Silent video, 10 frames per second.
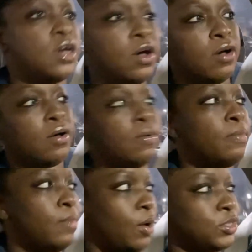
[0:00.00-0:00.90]

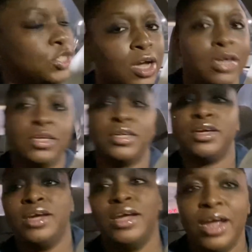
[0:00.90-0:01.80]
I was trying to
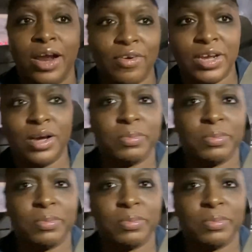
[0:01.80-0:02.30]
hurry up,